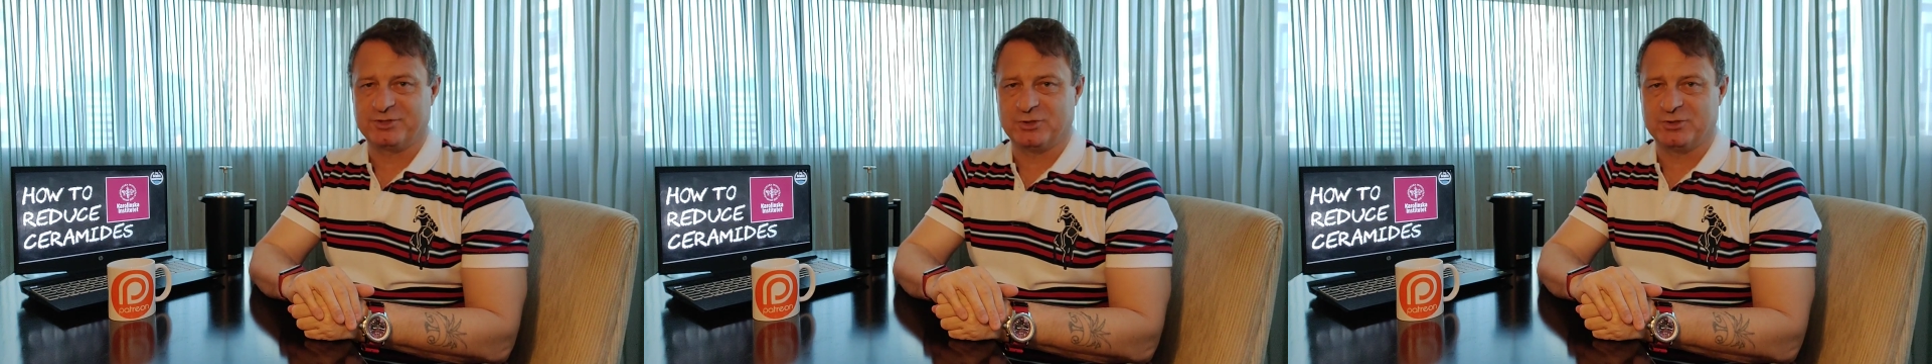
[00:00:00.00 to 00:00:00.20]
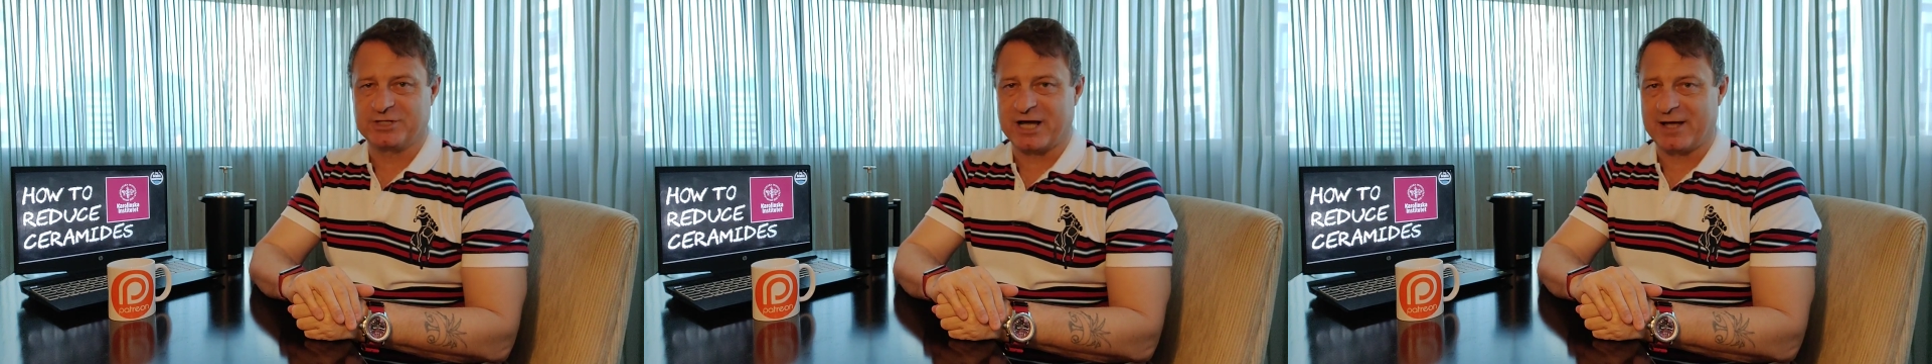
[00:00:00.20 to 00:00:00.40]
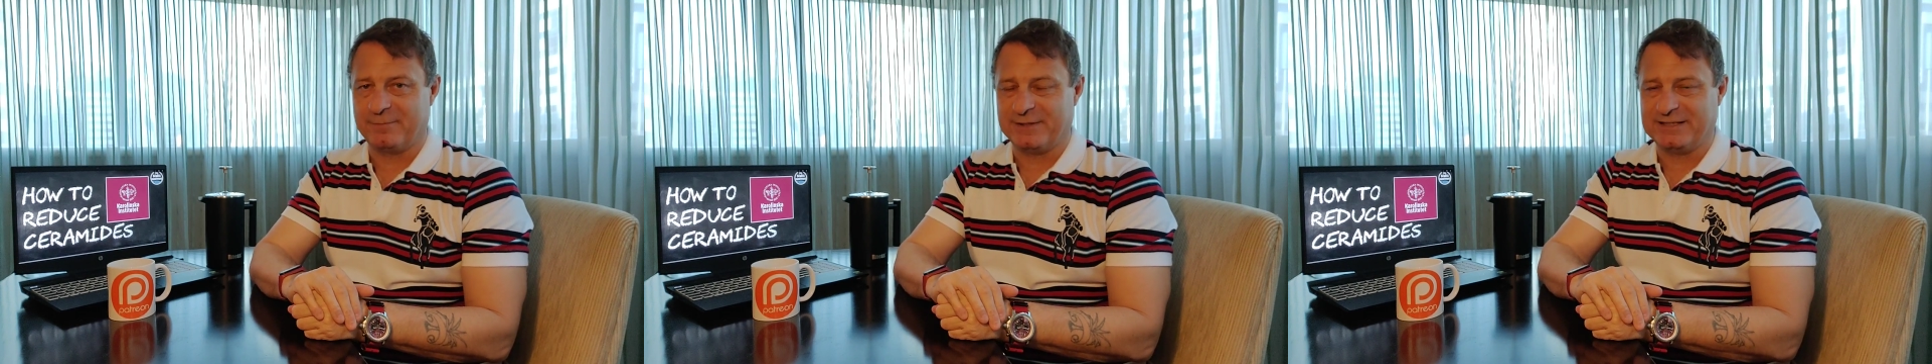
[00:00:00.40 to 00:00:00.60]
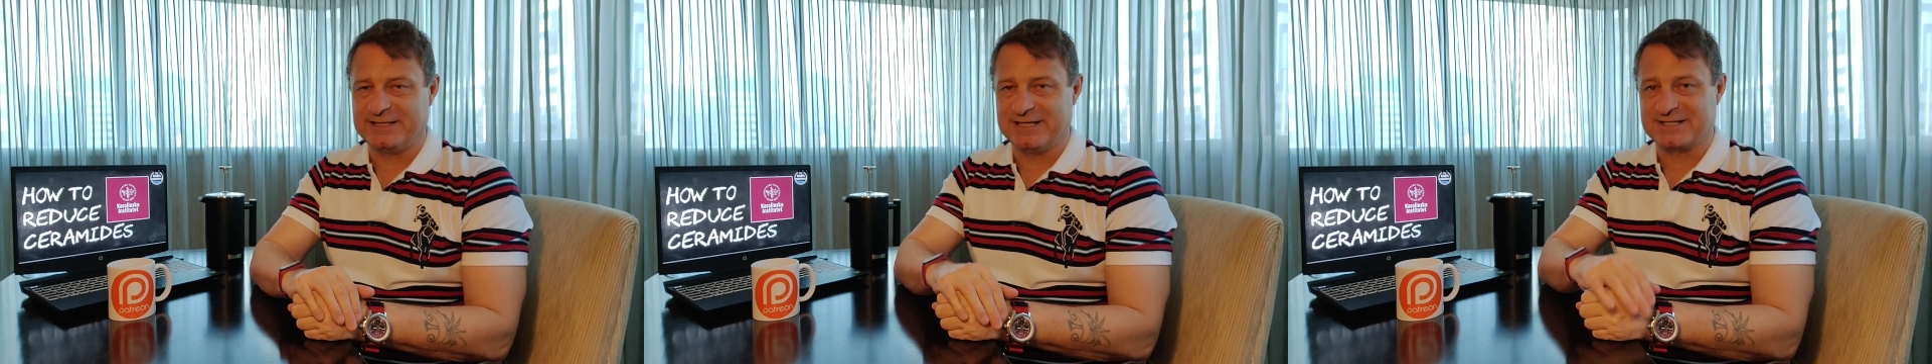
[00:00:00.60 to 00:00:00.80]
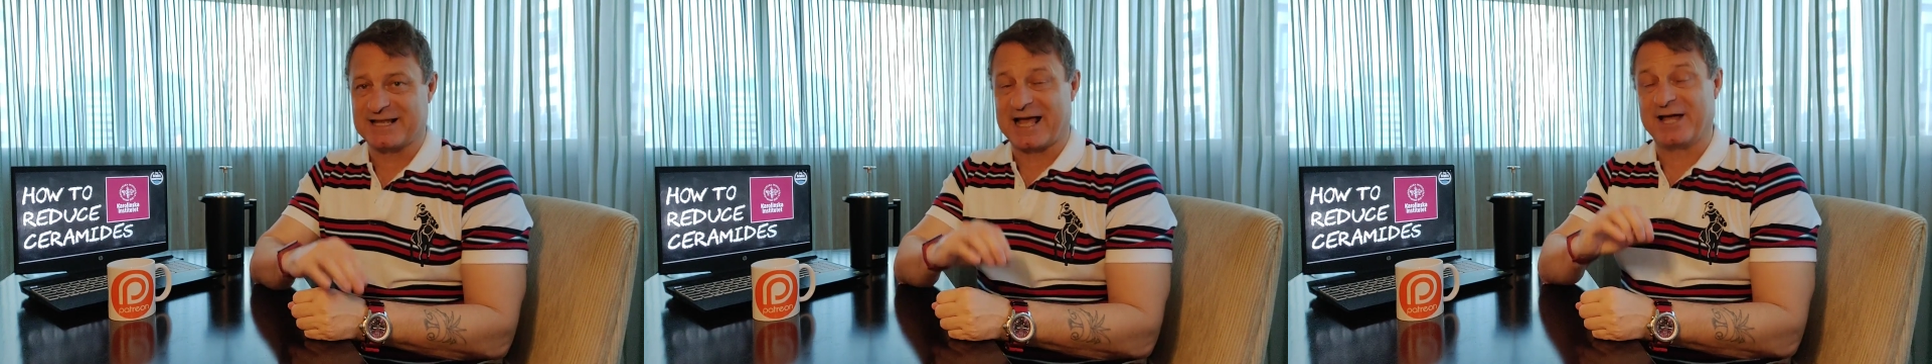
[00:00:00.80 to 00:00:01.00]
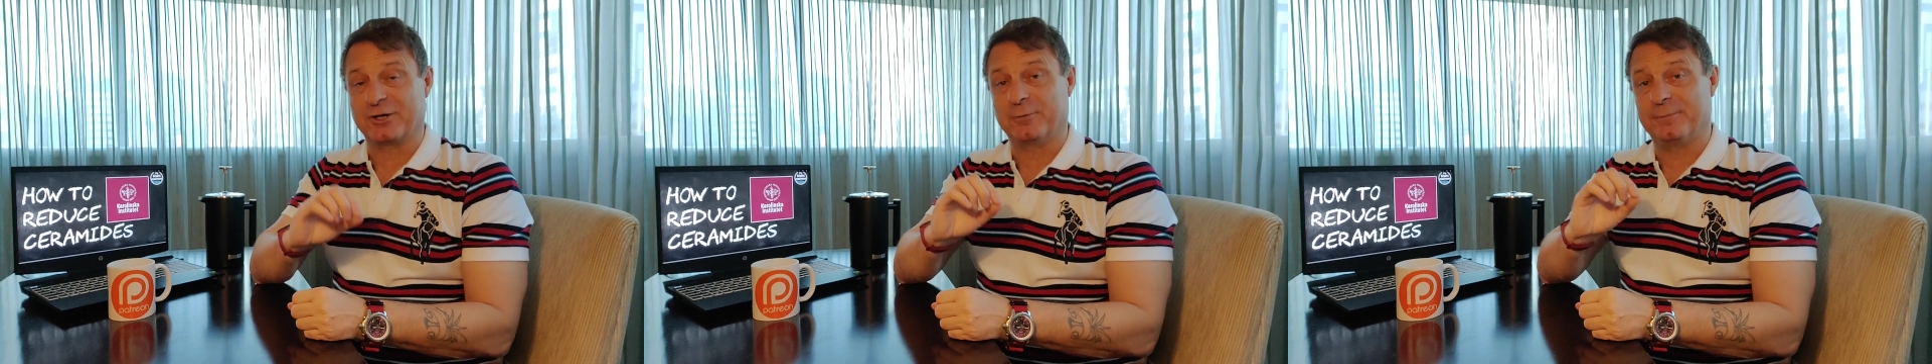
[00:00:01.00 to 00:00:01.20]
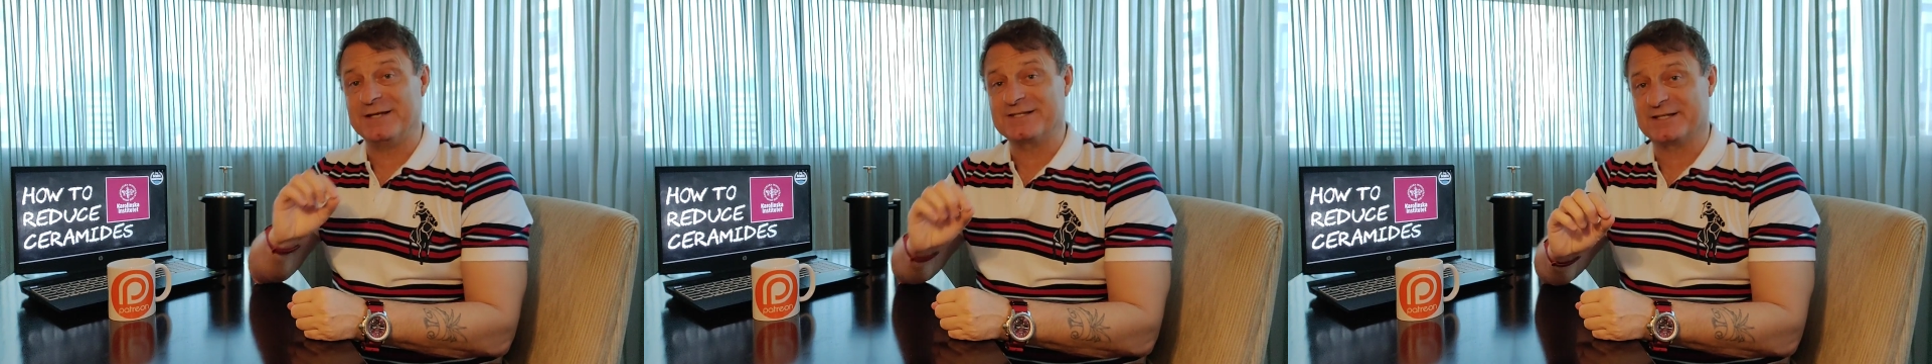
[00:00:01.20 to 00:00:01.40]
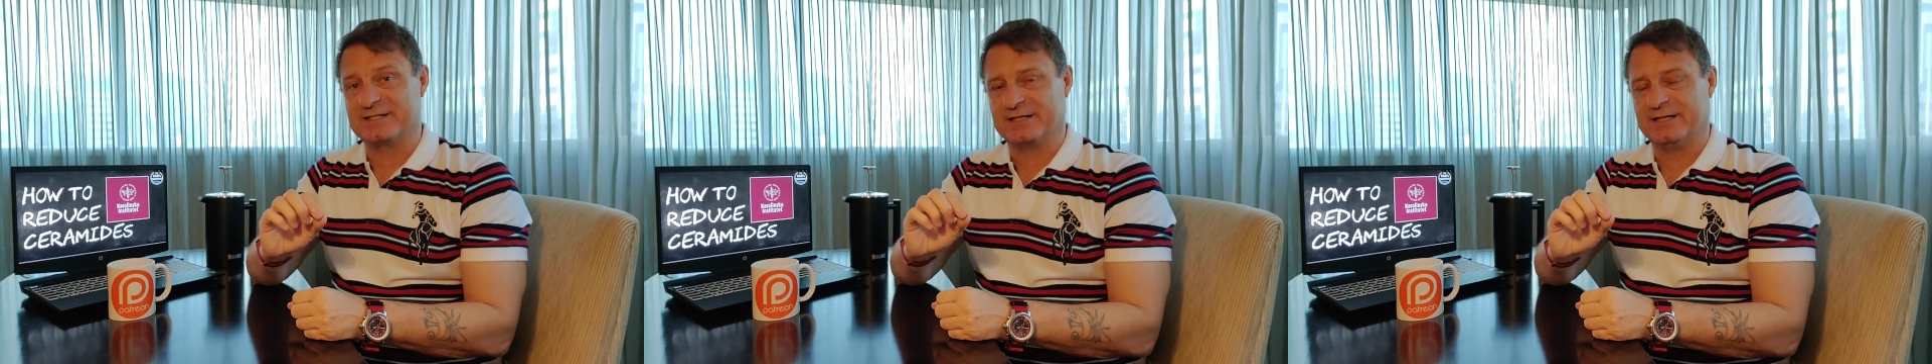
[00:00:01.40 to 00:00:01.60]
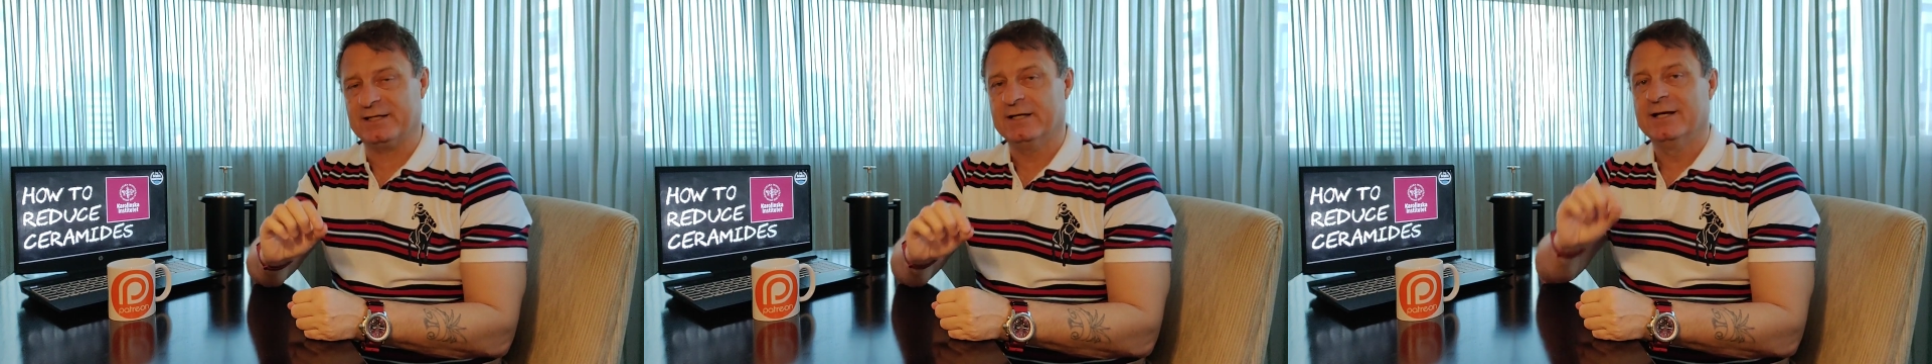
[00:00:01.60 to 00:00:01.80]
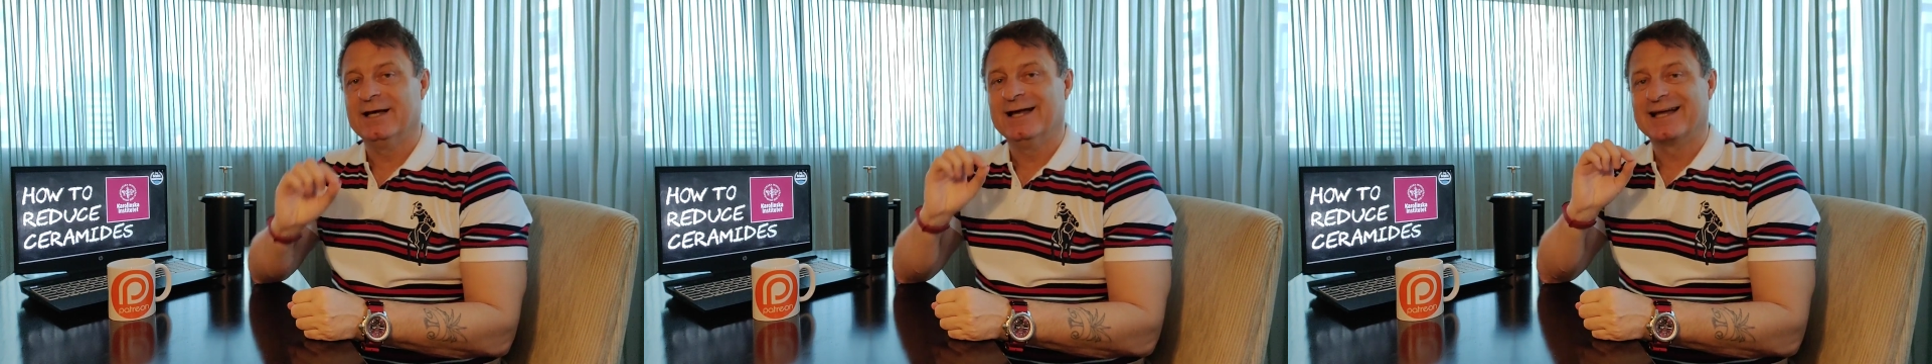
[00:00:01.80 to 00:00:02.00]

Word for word: 2 diabetes and obesity